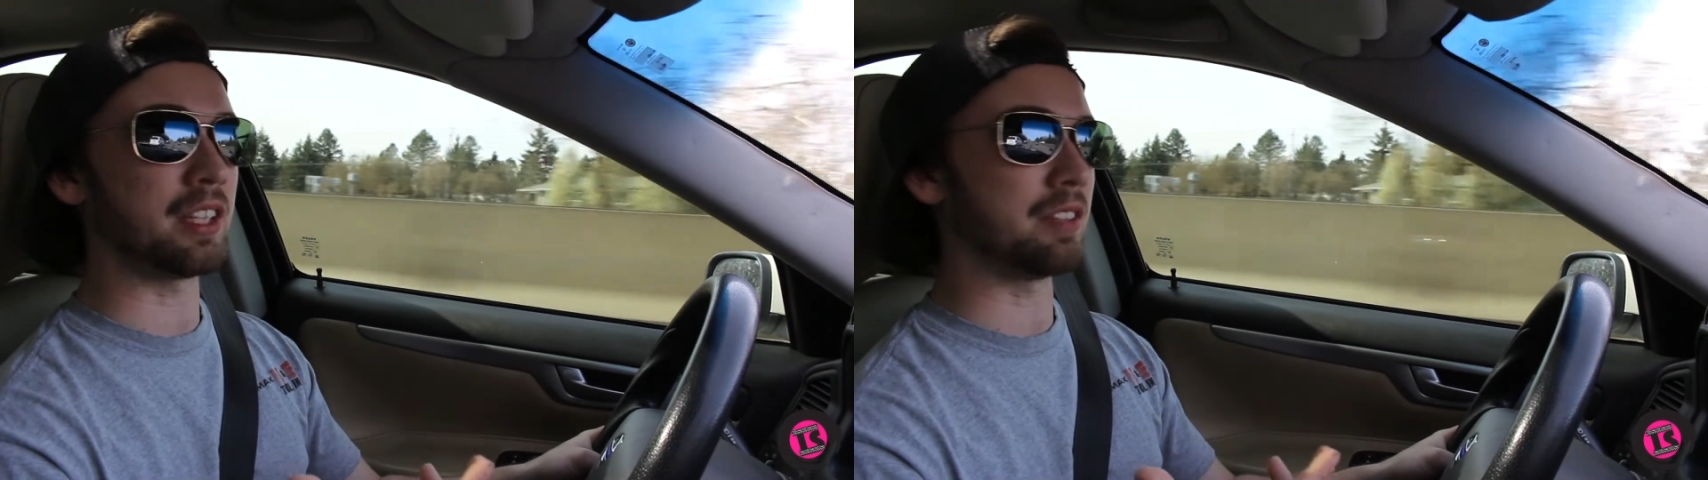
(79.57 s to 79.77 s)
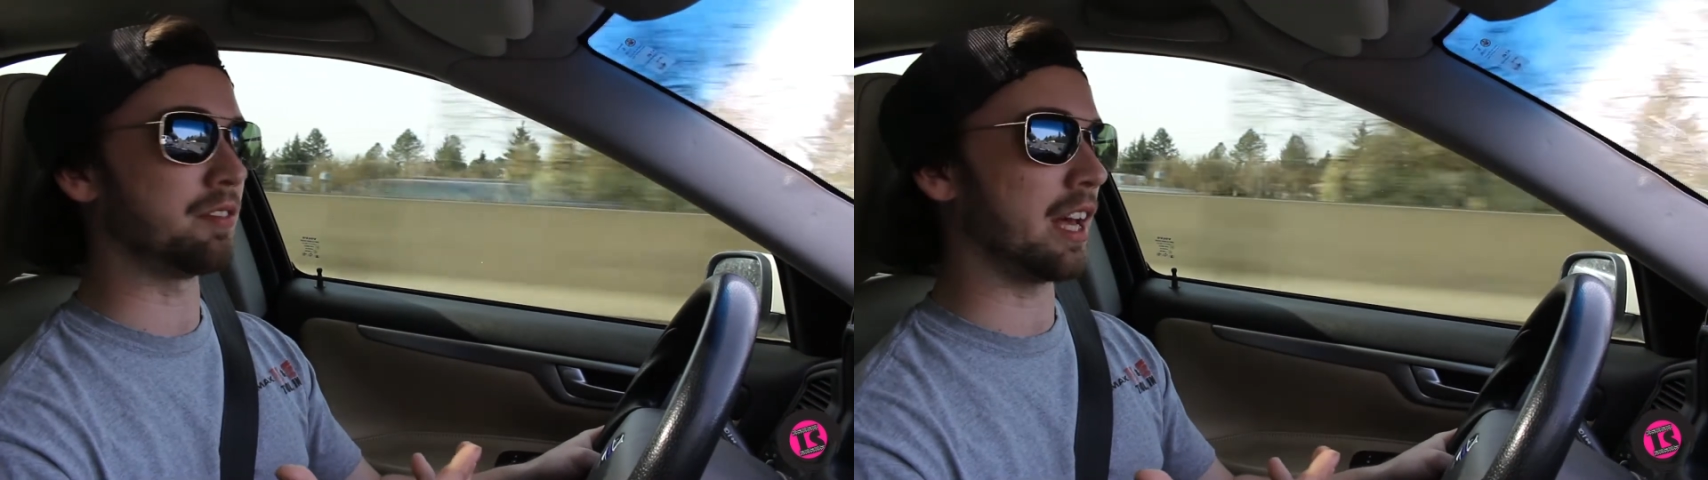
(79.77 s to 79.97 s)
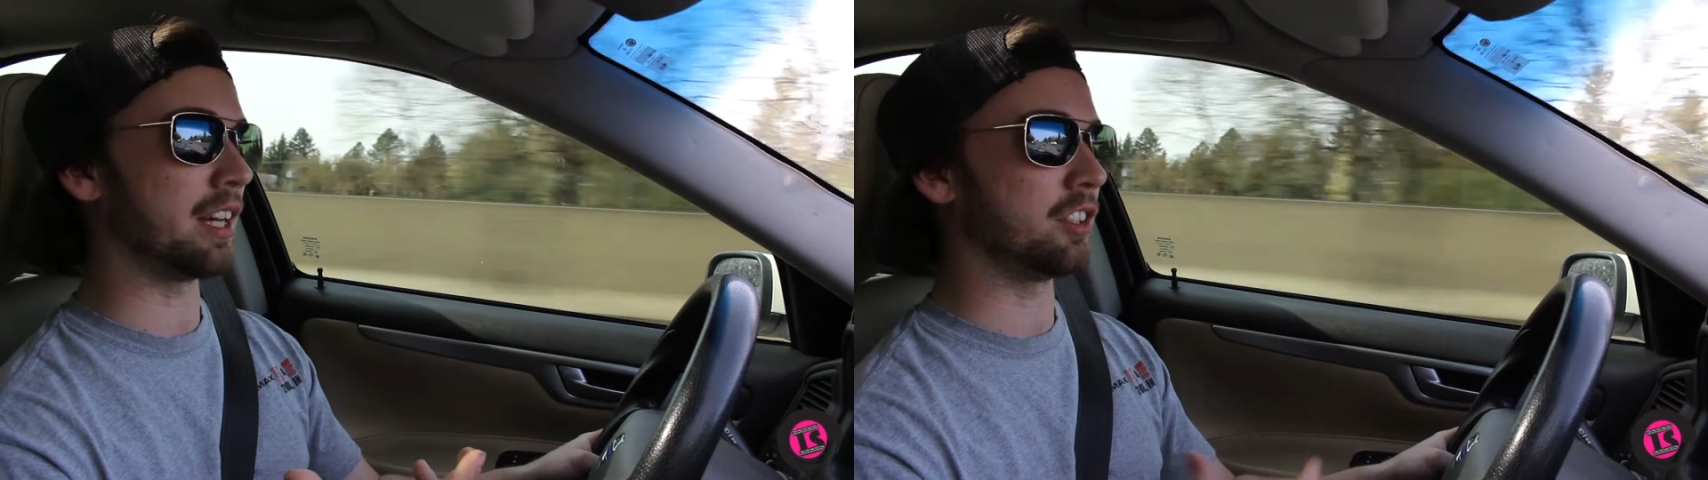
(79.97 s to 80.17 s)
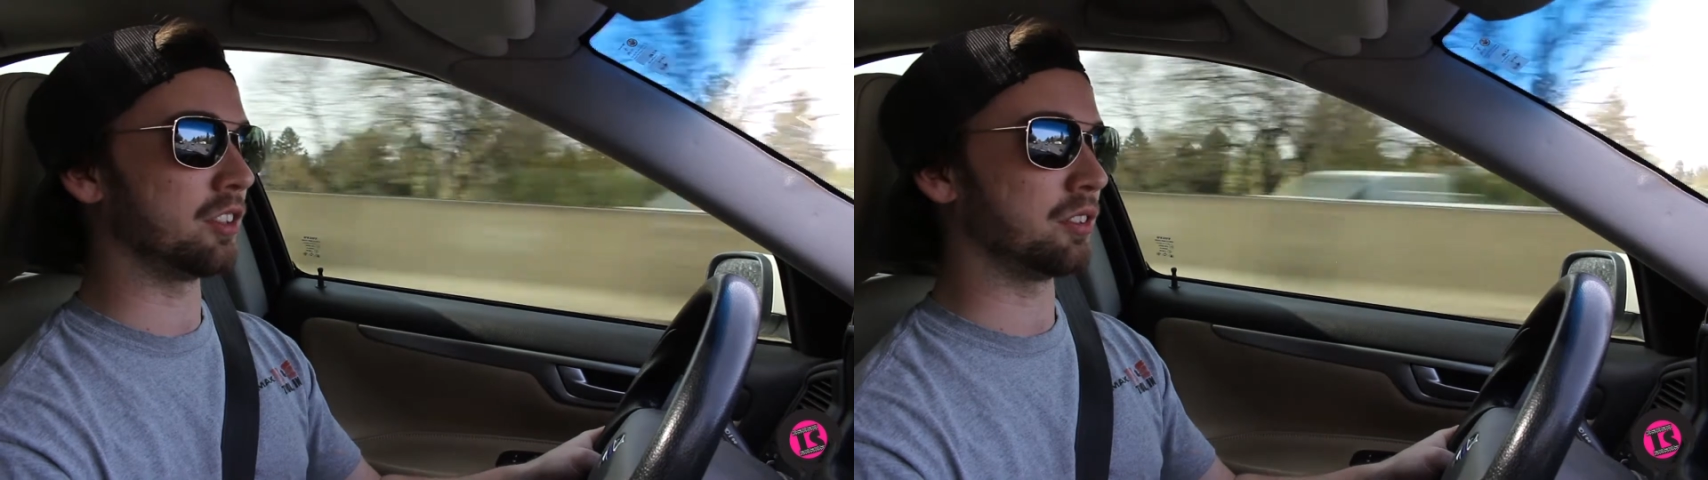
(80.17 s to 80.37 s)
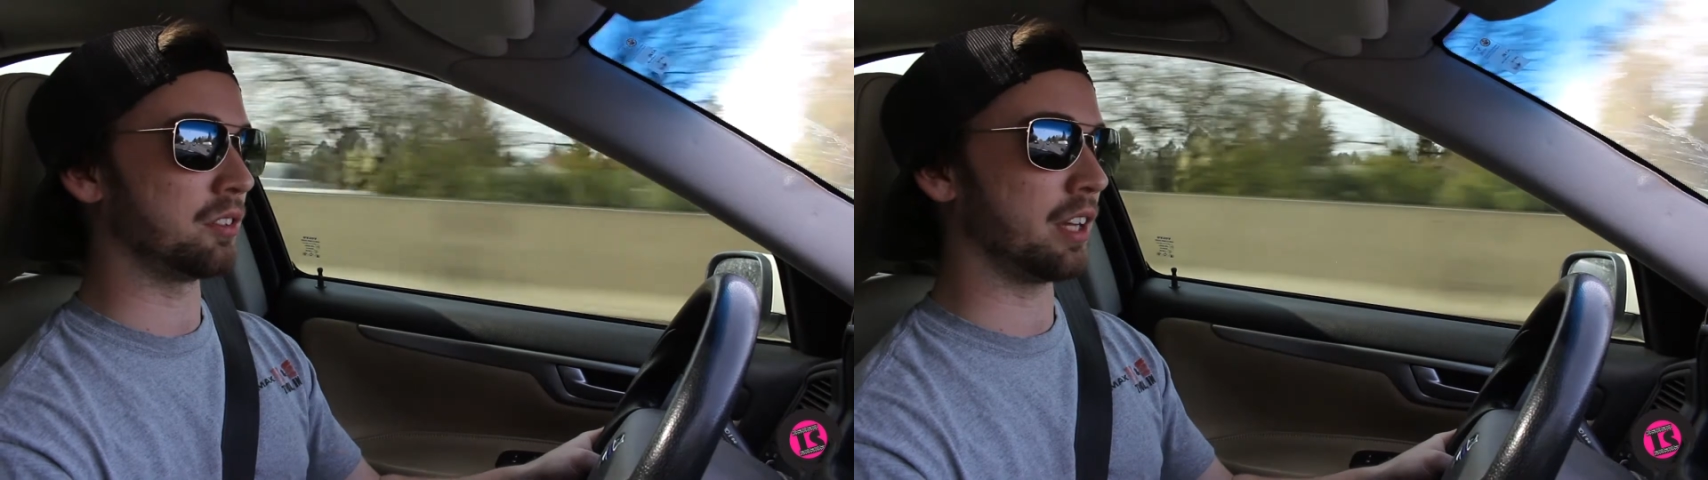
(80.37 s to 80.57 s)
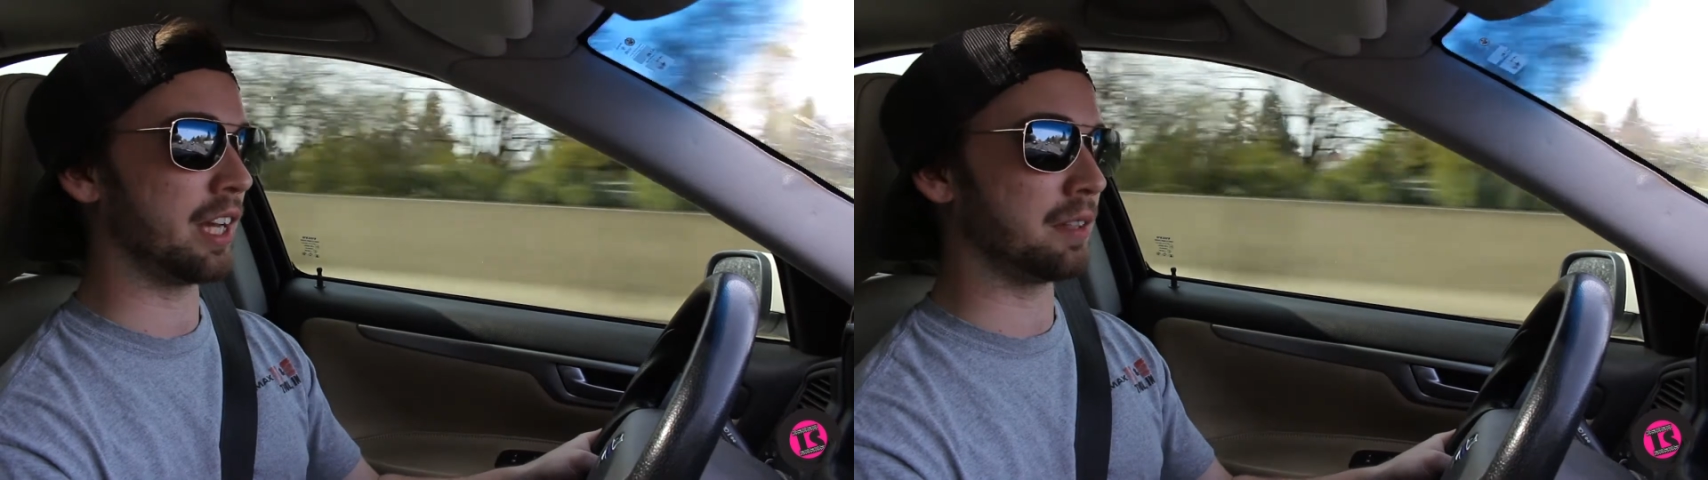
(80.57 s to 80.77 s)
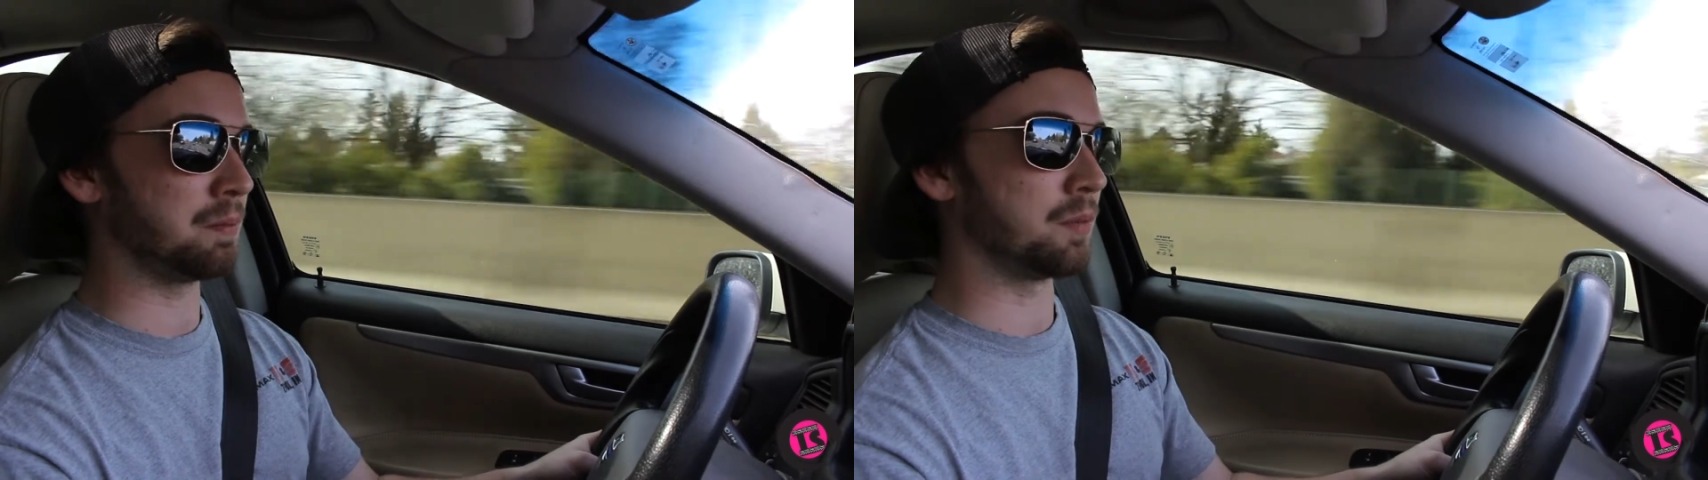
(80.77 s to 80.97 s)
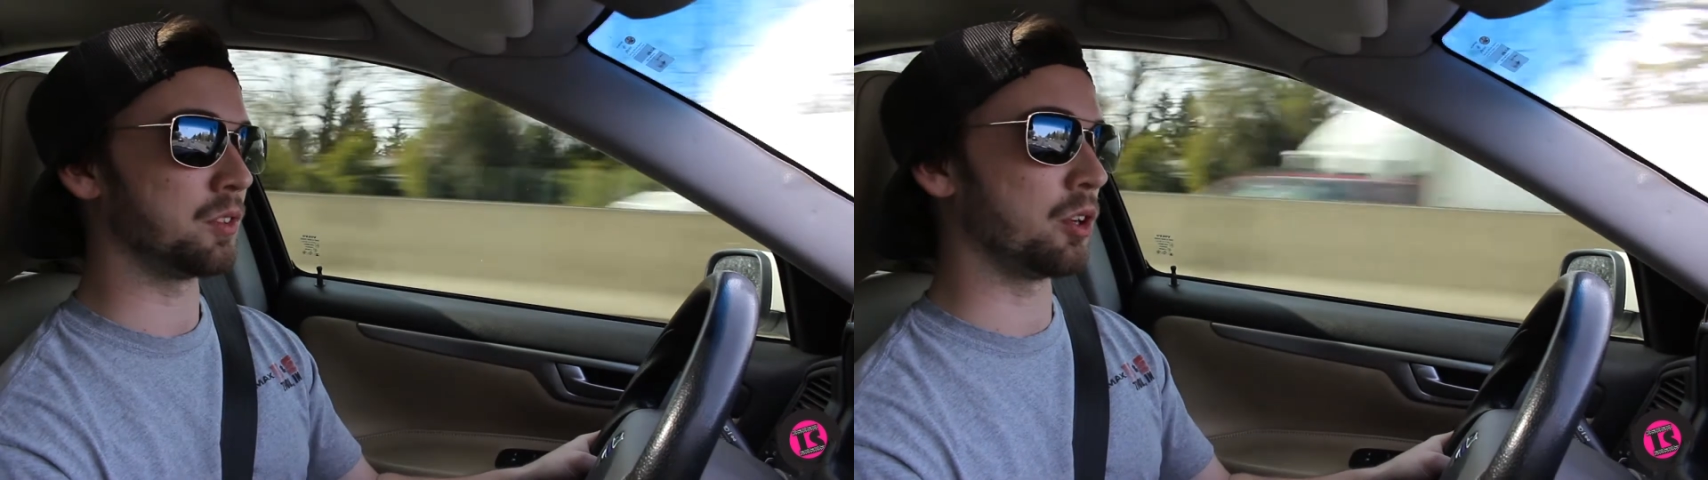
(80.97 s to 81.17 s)
the advantages, okay?
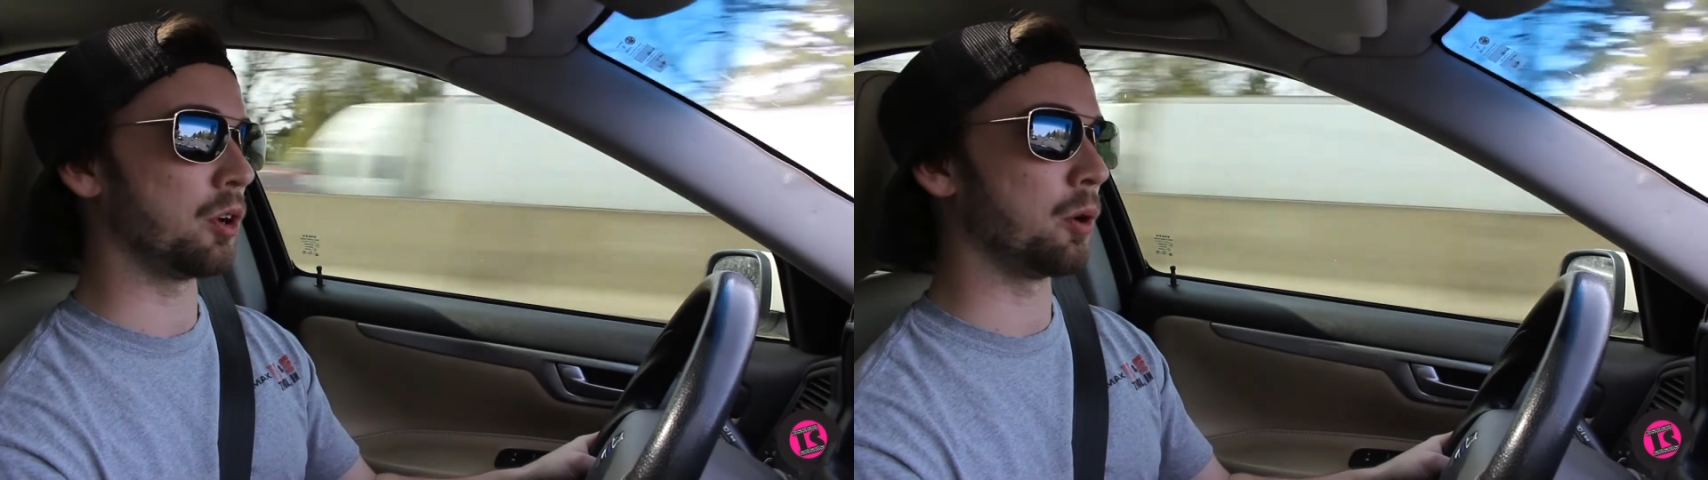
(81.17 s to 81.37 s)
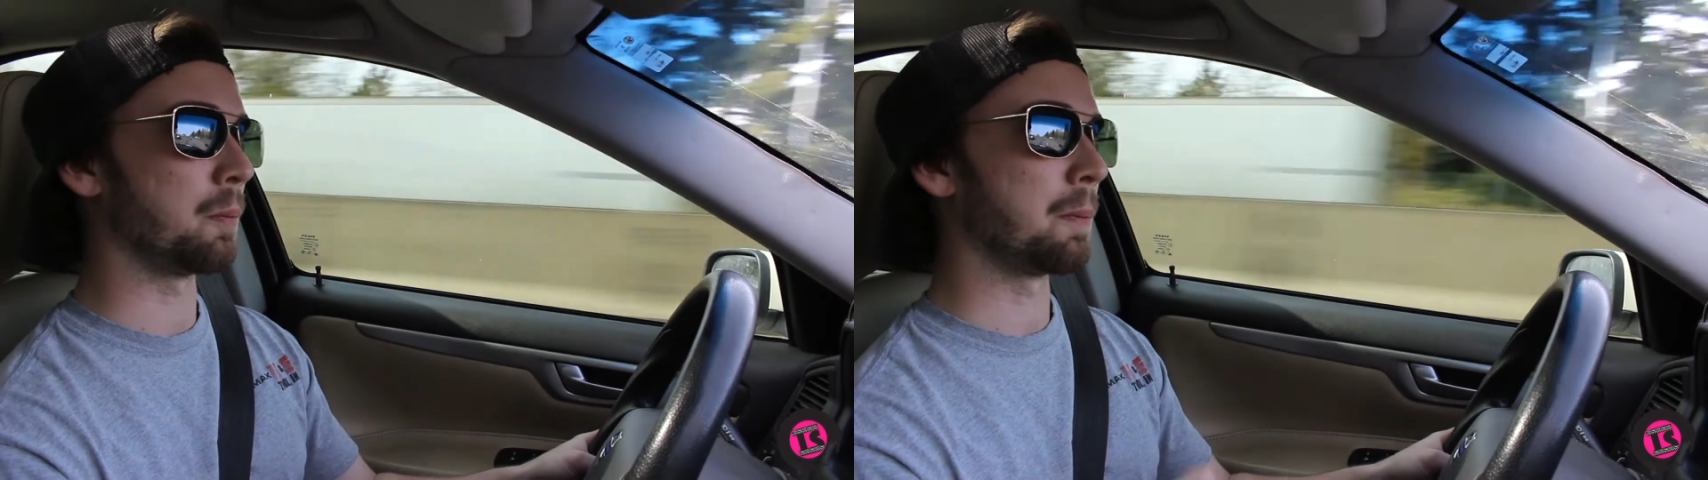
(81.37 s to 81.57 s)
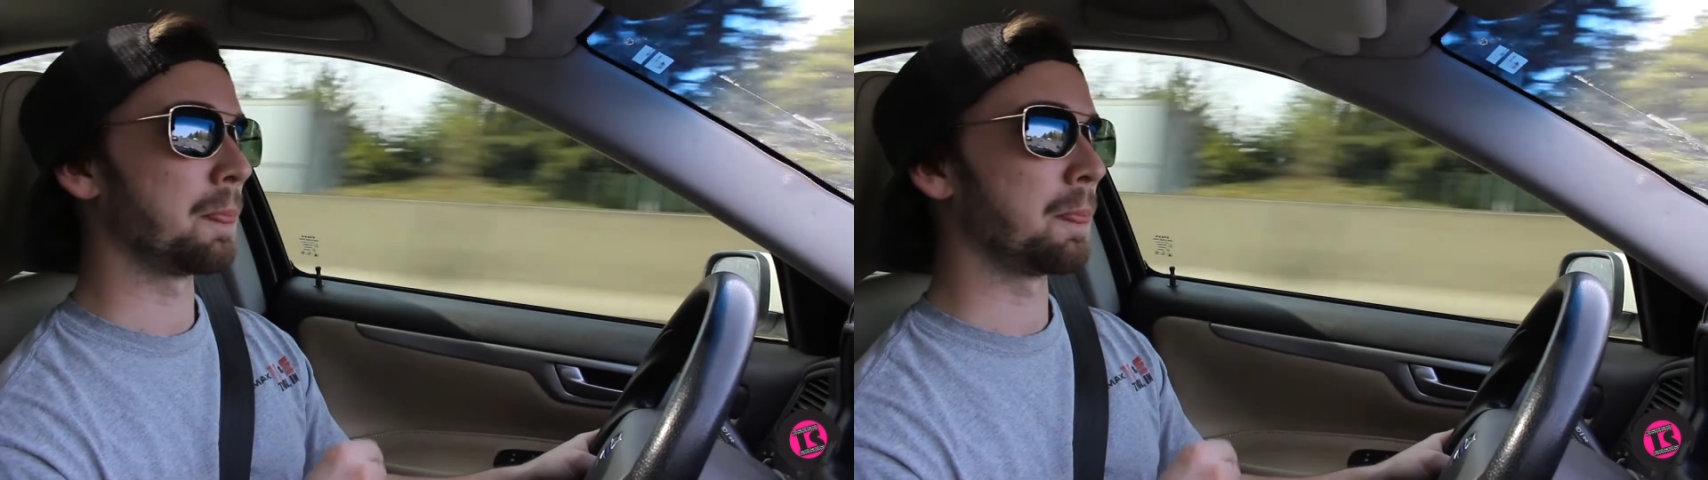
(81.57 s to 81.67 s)
So